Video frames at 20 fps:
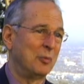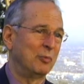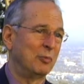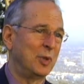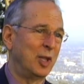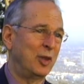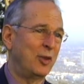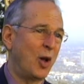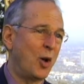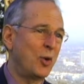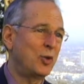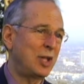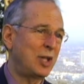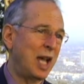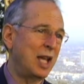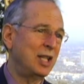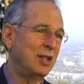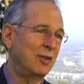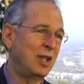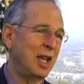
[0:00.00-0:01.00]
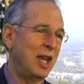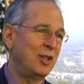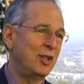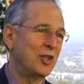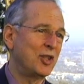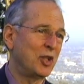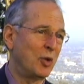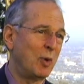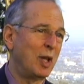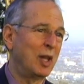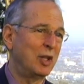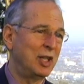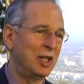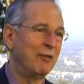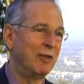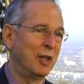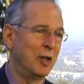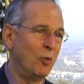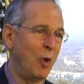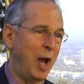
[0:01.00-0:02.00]
But those kinds of cases are
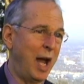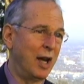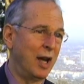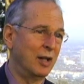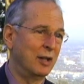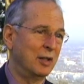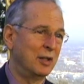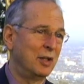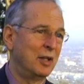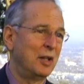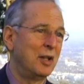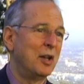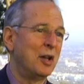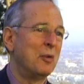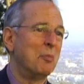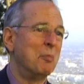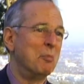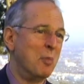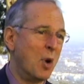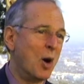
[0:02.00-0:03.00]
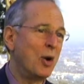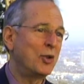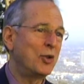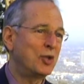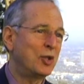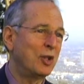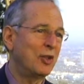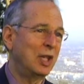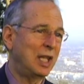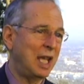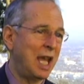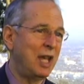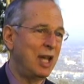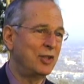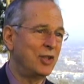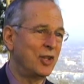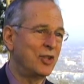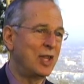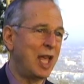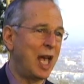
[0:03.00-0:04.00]
relatively rare. Most of the
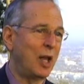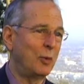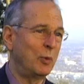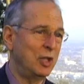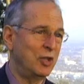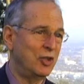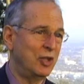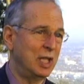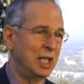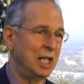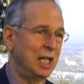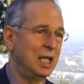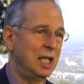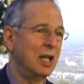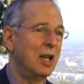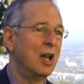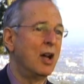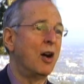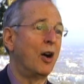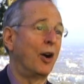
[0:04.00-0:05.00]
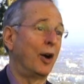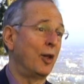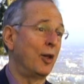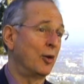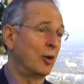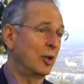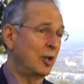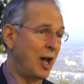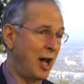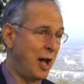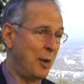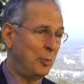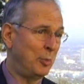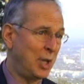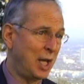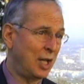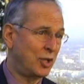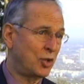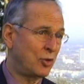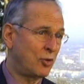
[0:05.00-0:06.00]
cases that we see are either
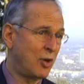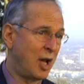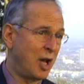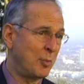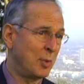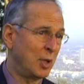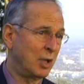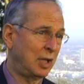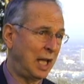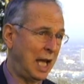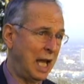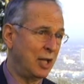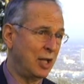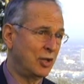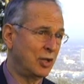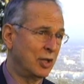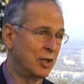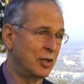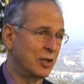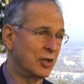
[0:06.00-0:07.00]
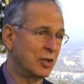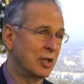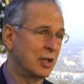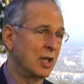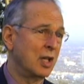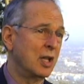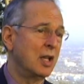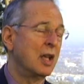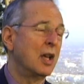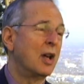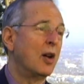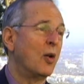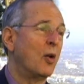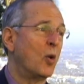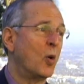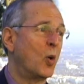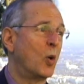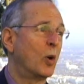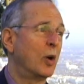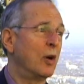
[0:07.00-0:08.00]
complex trauma cases
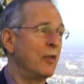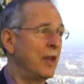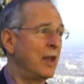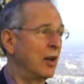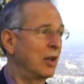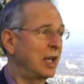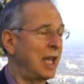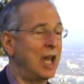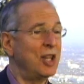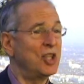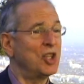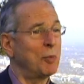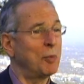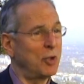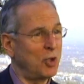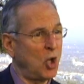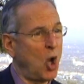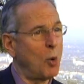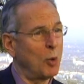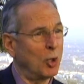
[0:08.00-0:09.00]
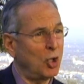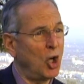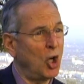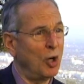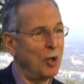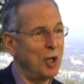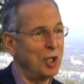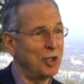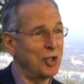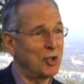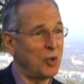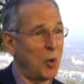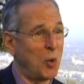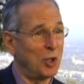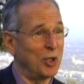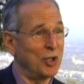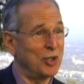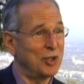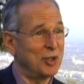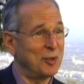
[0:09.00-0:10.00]
or they're cases with co-occurring
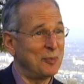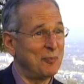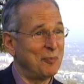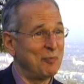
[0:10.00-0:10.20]
disorders.